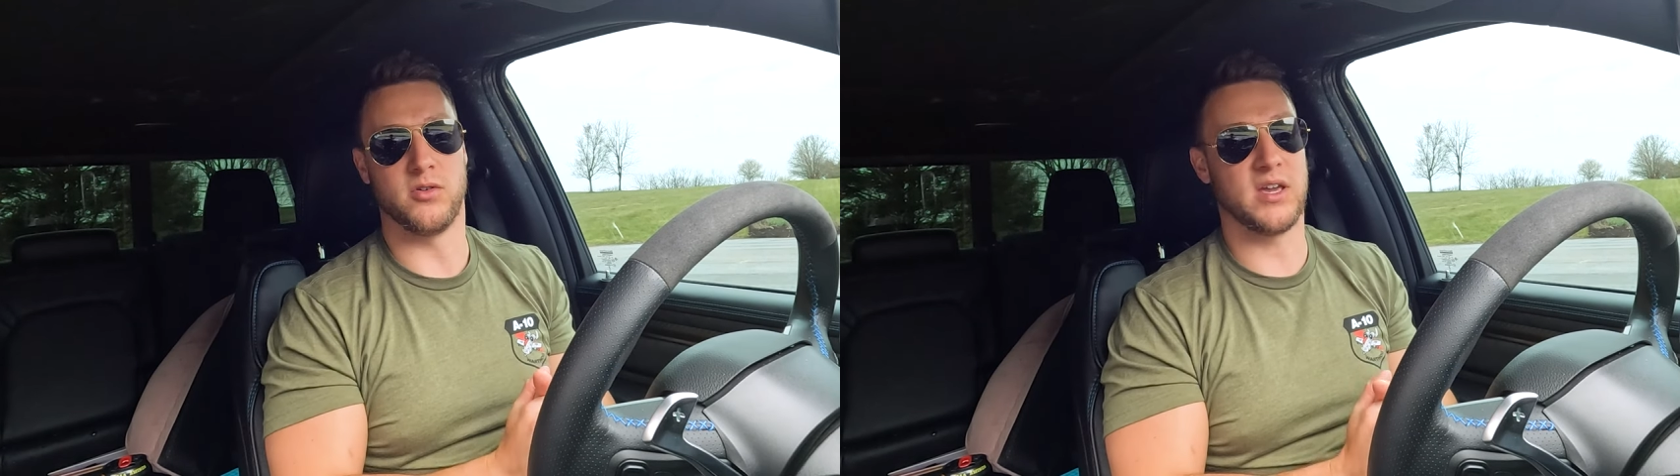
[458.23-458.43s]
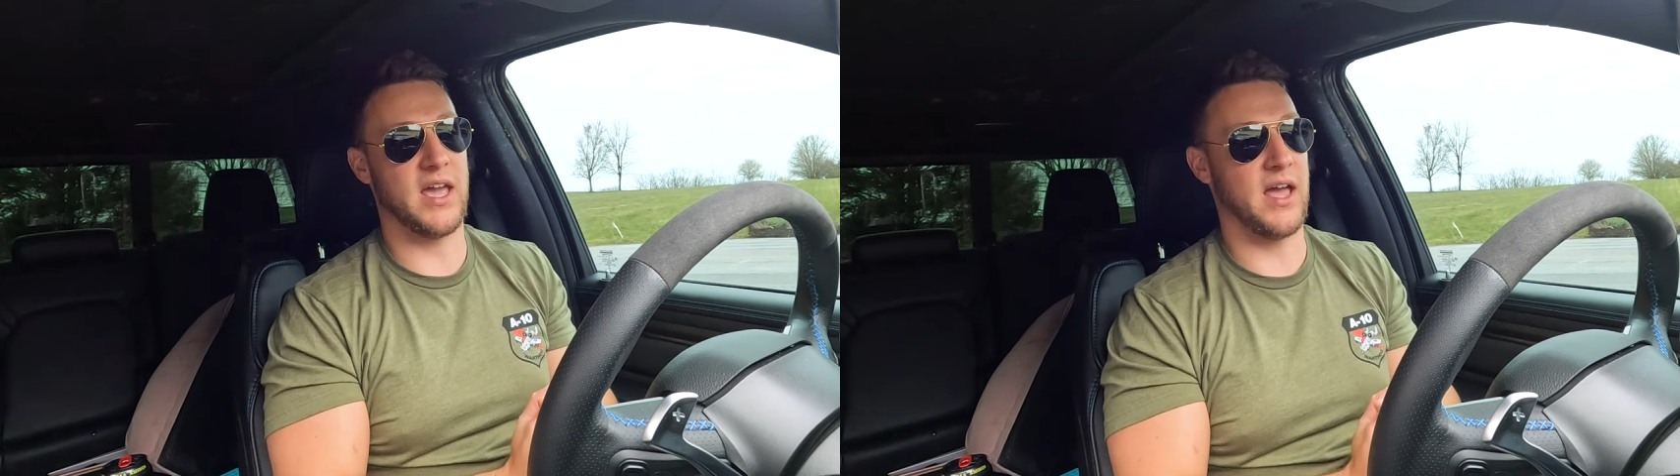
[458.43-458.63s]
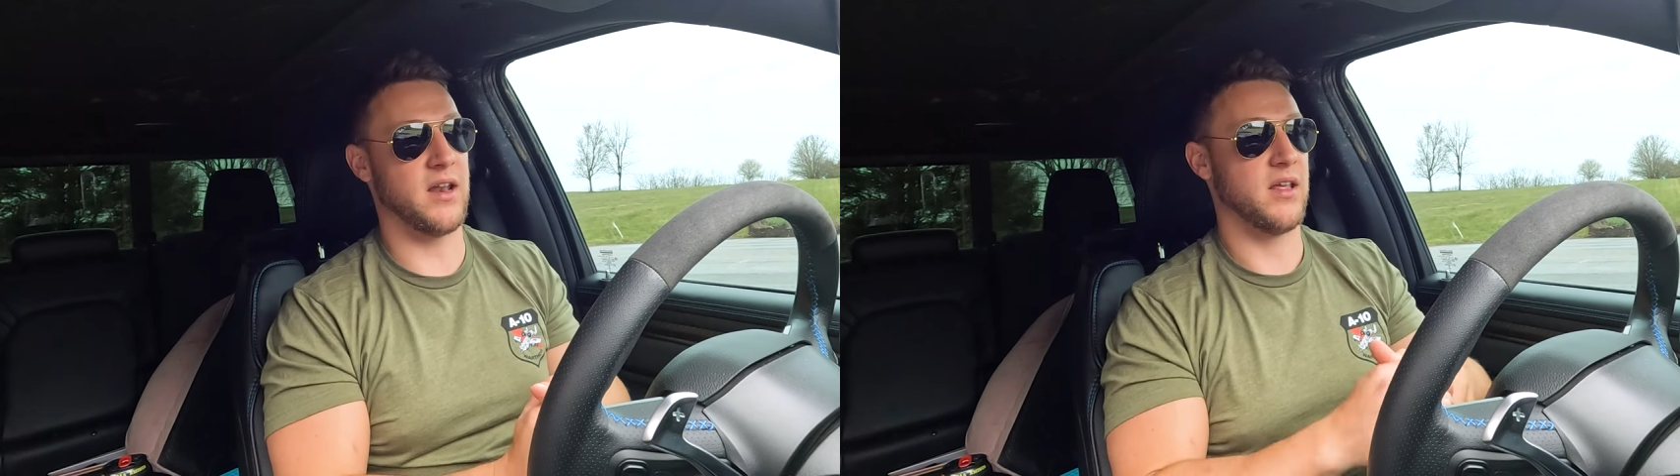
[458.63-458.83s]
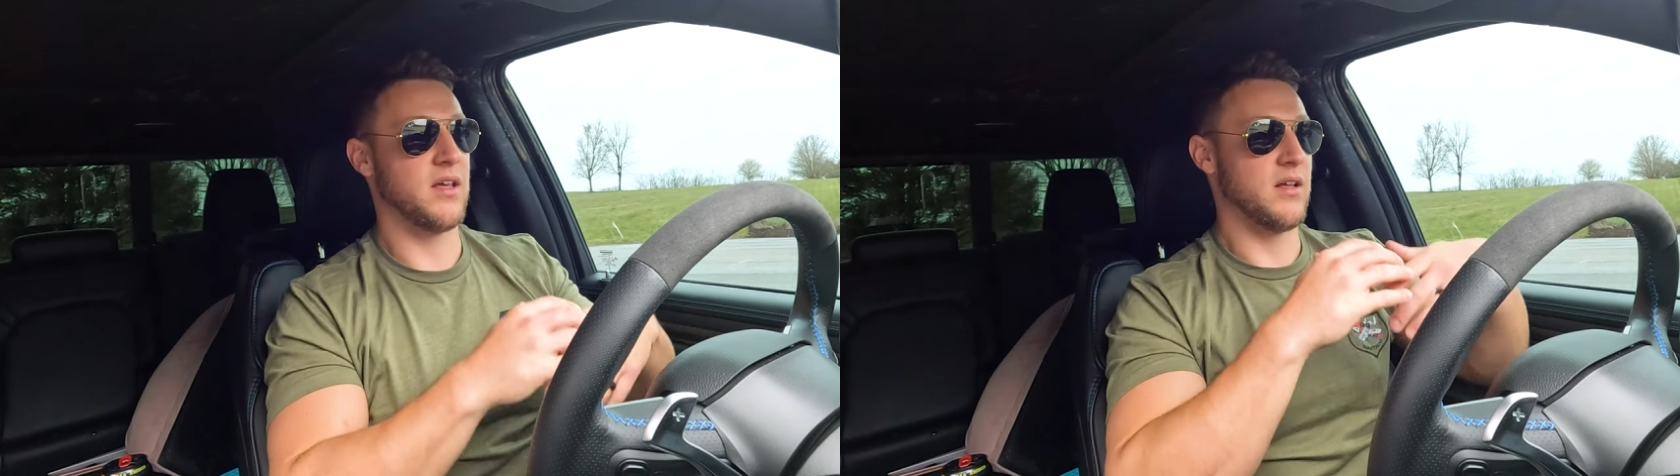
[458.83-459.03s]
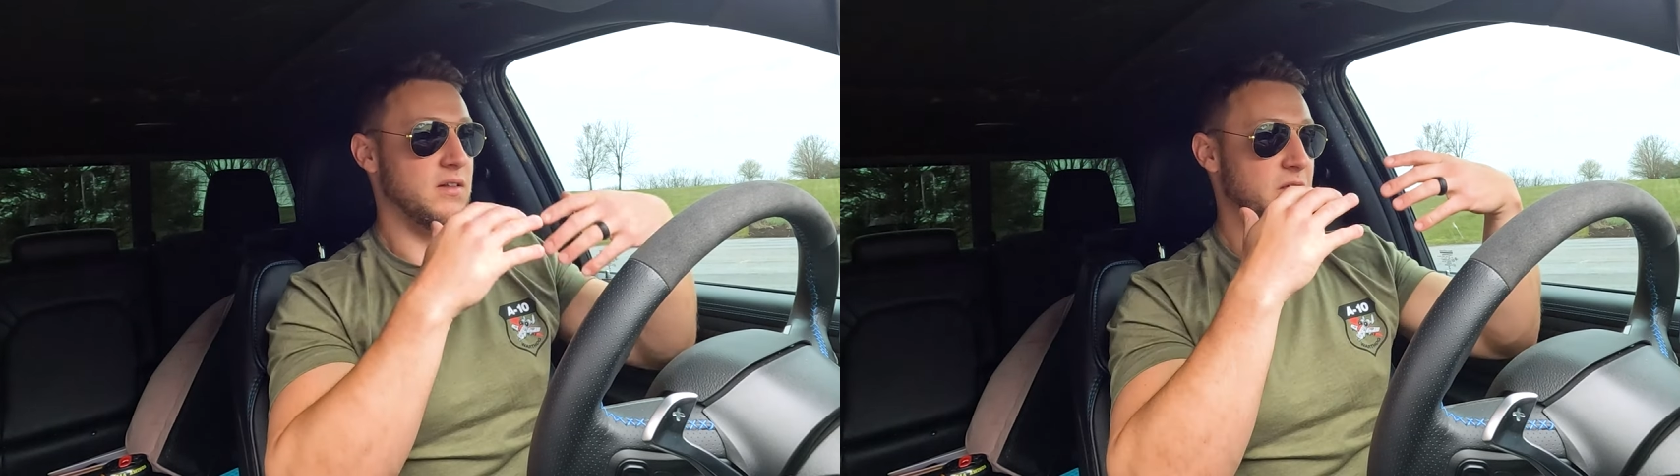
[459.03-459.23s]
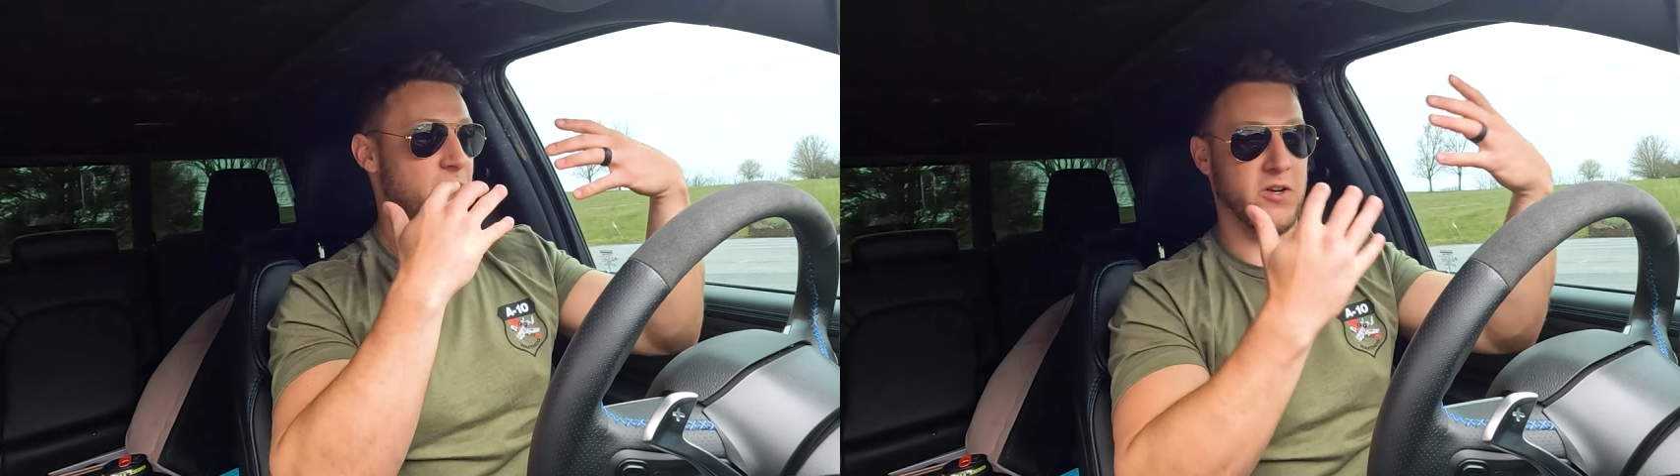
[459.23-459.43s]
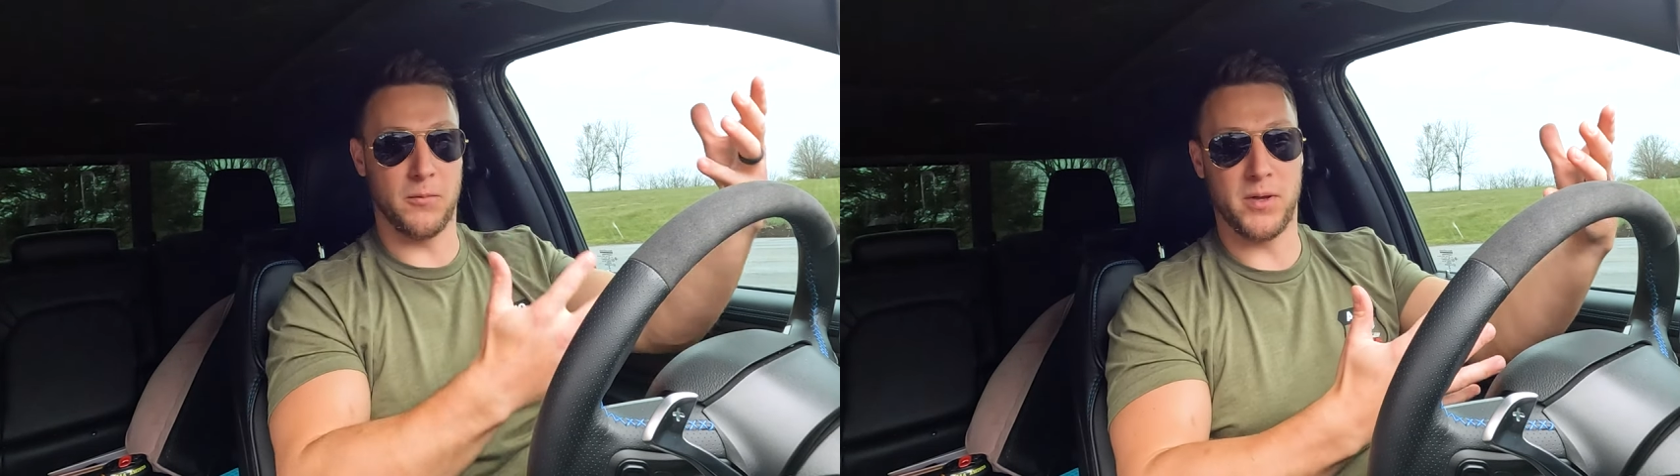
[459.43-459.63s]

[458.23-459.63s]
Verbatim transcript: You can't live near